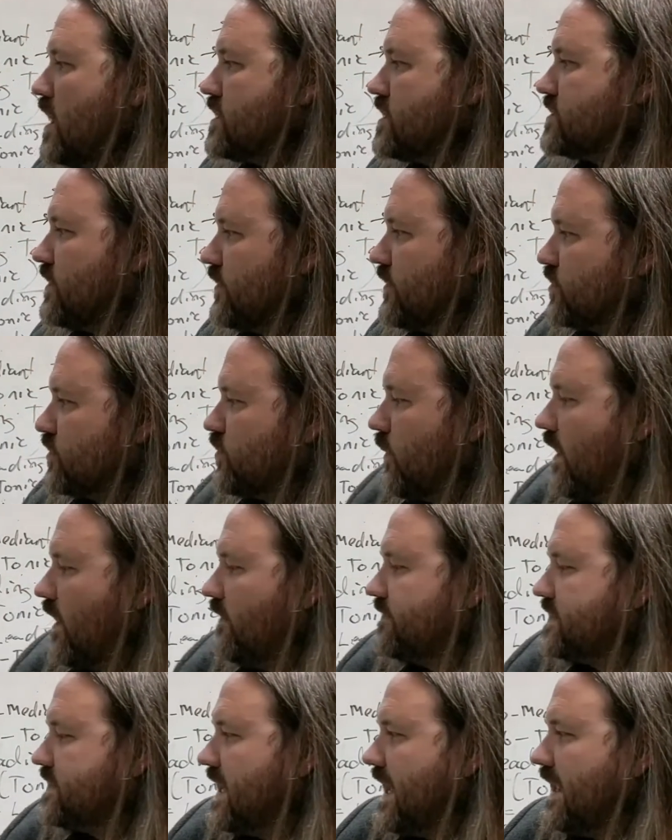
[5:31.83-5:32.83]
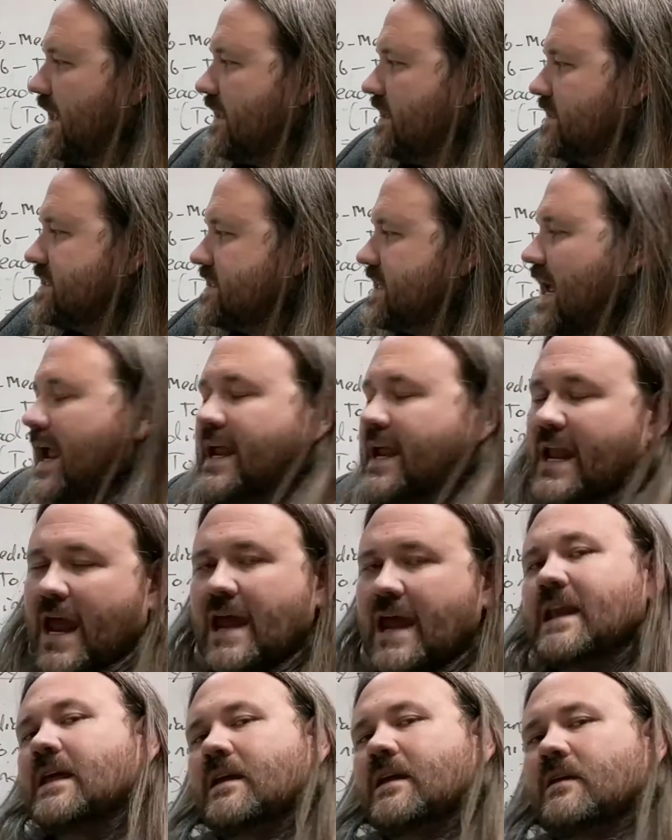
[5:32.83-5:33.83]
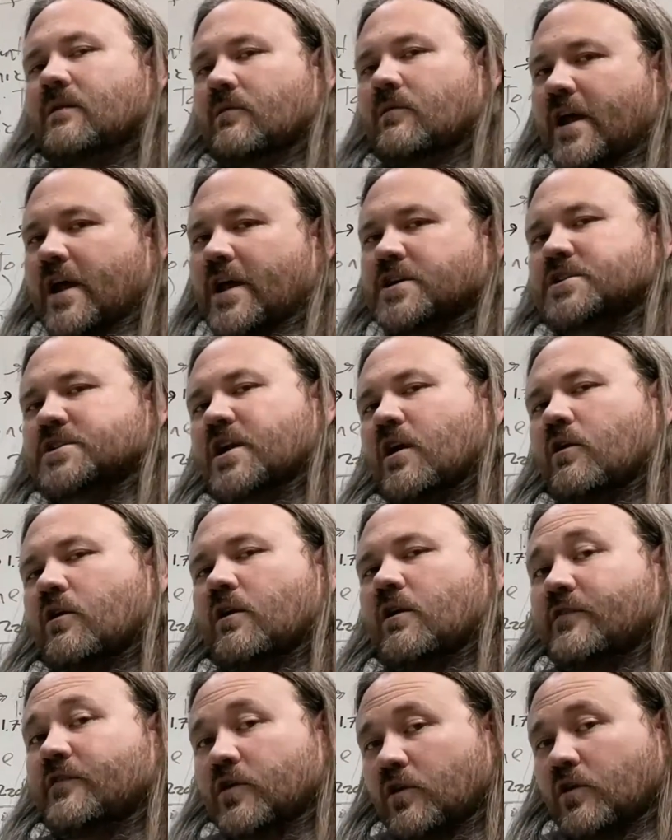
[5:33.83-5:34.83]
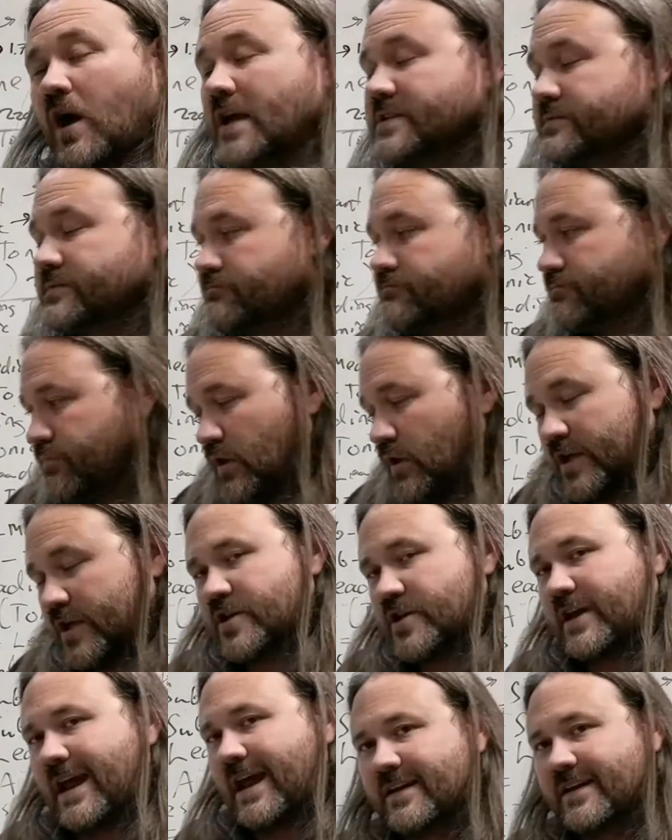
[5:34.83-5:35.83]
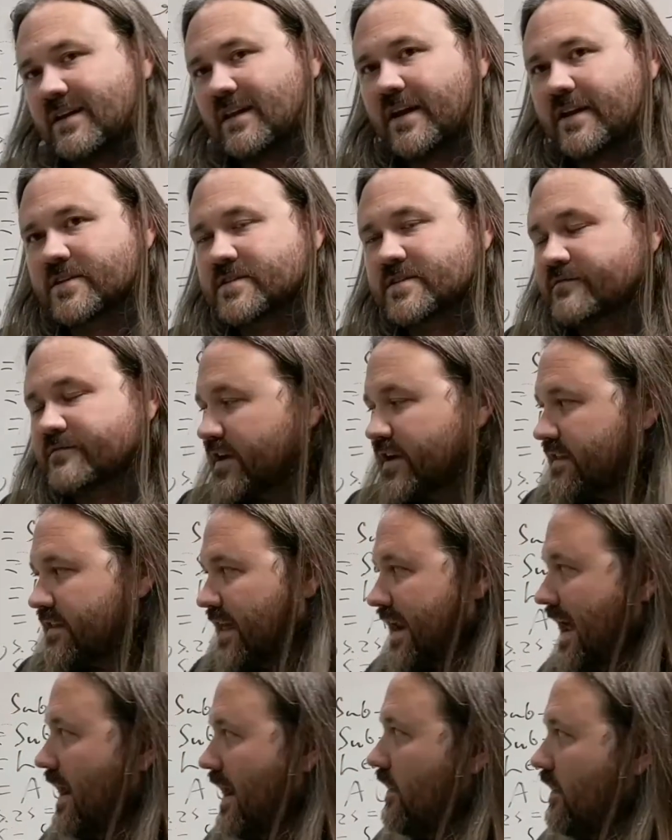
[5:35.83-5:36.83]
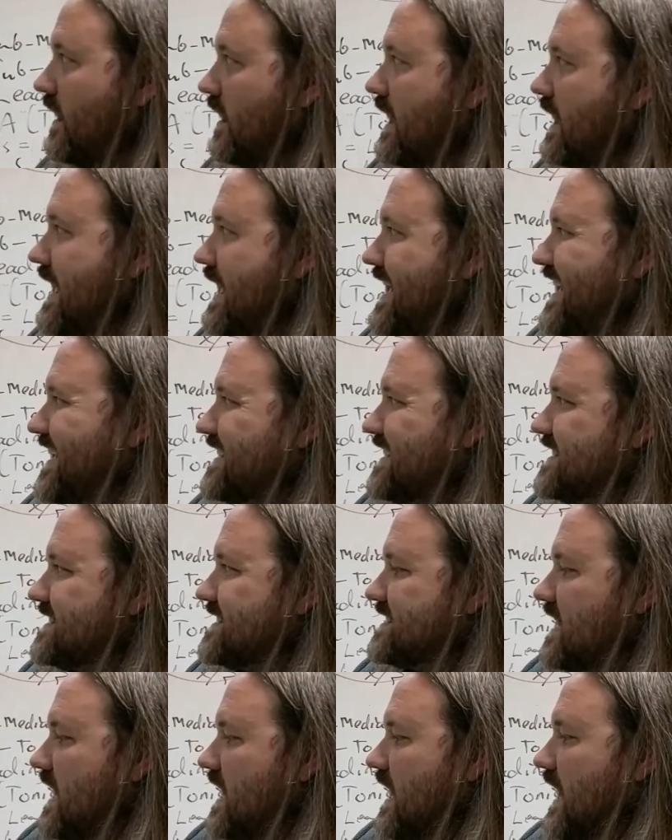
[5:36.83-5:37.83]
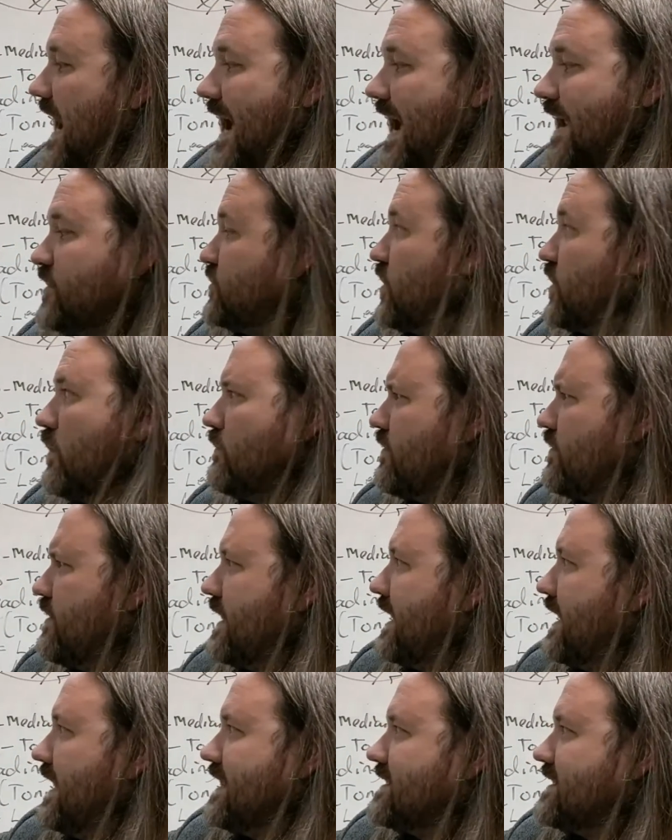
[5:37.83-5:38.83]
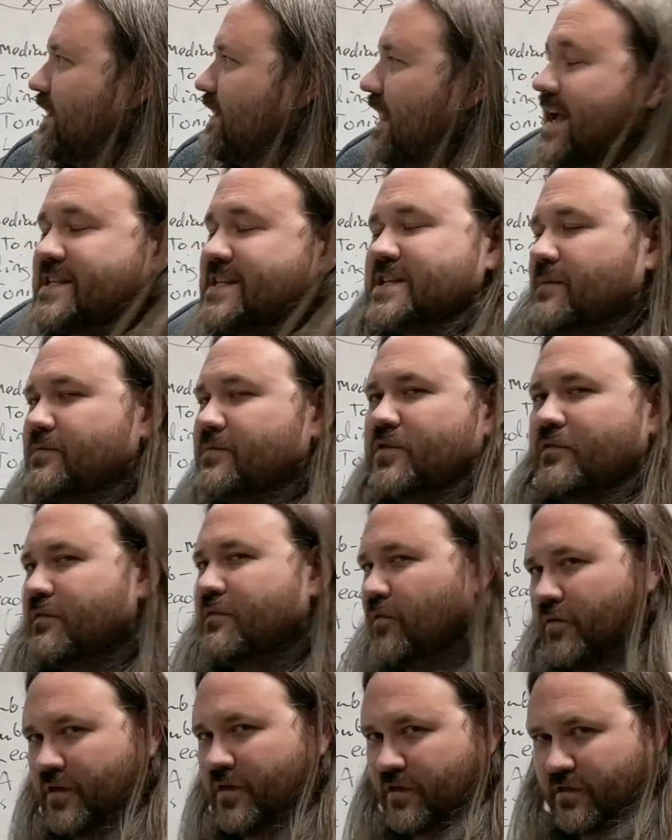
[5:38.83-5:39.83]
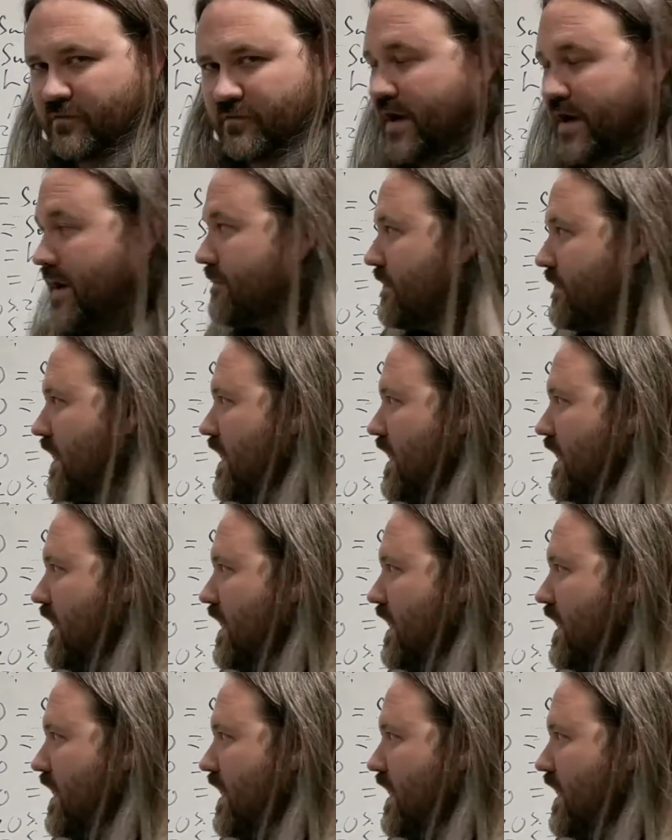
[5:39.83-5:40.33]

So the 1210 to 880 ratio, if you guys plot your calculators and figure that out, is uh, I don't think it lines up to four to three.